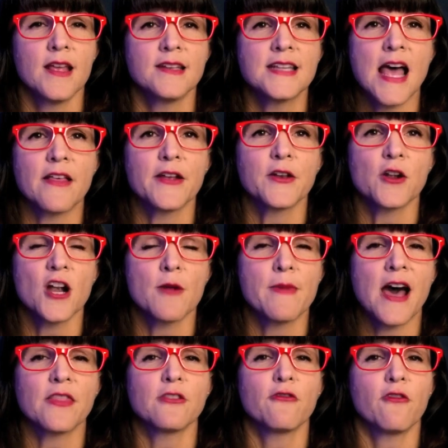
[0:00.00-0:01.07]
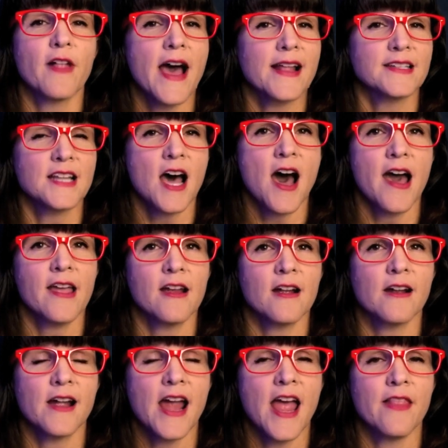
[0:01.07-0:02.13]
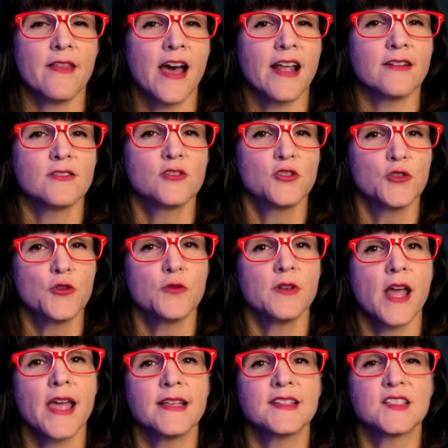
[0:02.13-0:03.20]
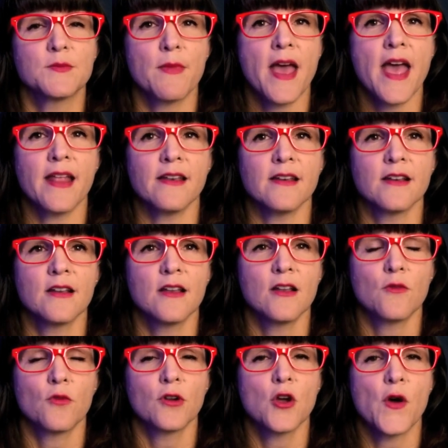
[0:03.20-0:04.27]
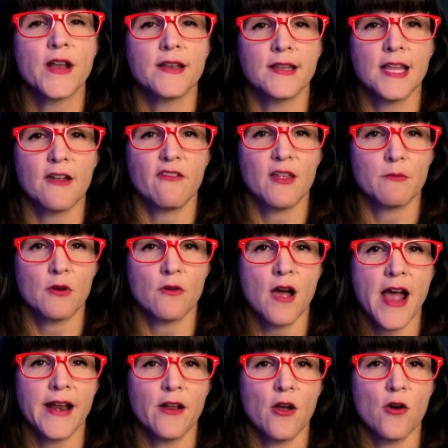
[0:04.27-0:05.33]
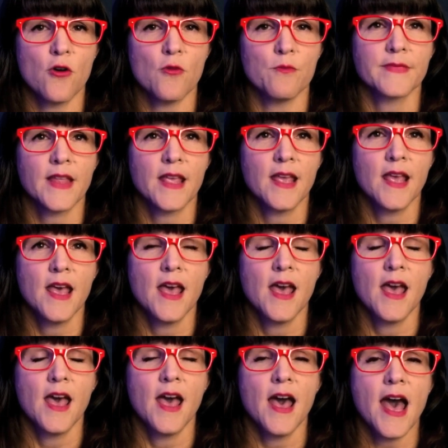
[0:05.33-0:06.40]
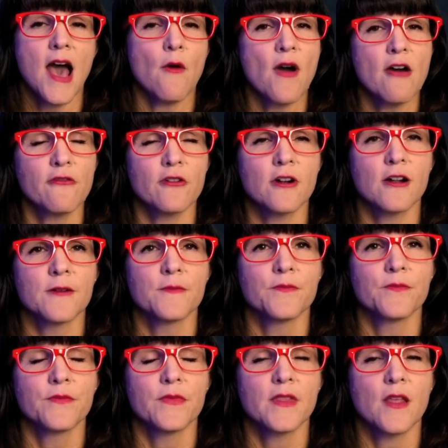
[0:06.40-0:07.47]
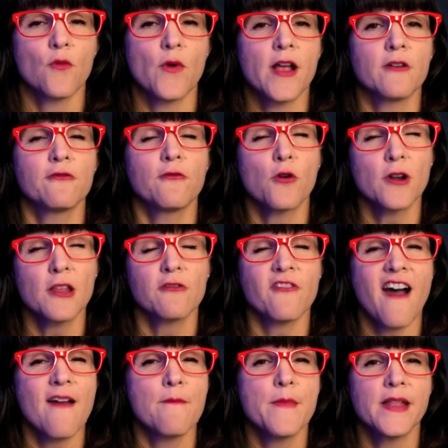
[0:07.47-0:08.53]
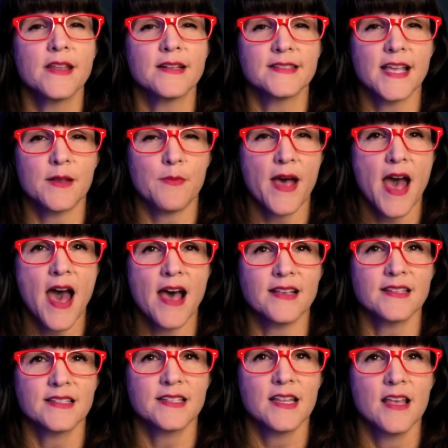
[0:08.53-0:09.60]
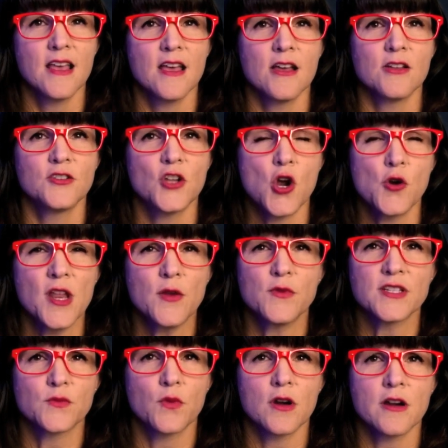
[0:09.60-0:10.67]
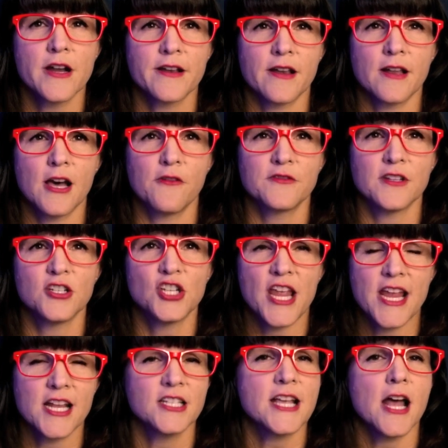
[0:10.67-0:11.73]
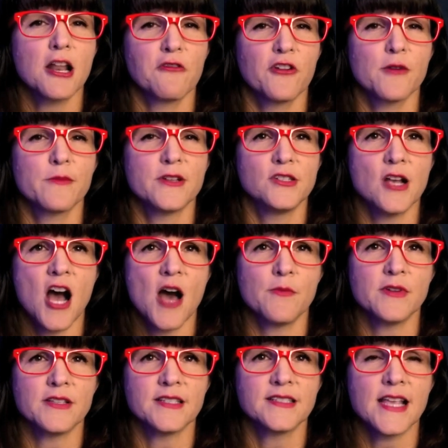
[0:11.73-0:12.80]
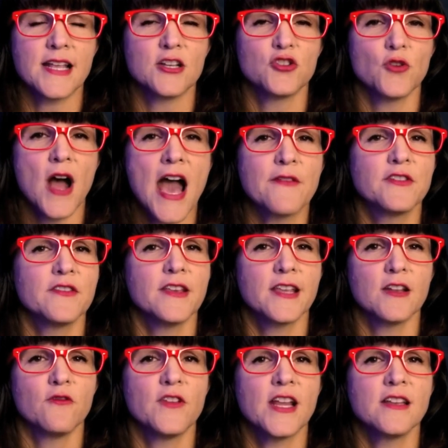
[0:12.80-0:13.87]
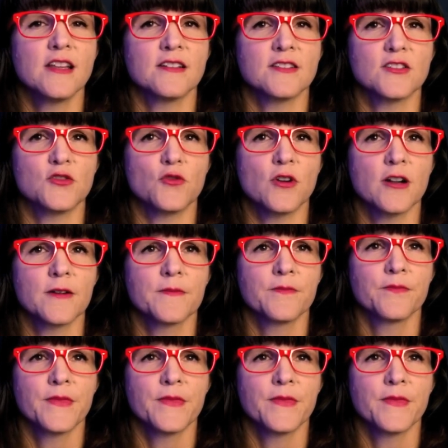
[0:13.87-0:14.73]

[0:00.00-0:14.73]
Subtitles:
telling her about the flat tire and that 2 nice men were going to give them a ride home. However, when 45 minutes had passed, Tony was worried enough to change out of her pajamas and drive to the convenience store,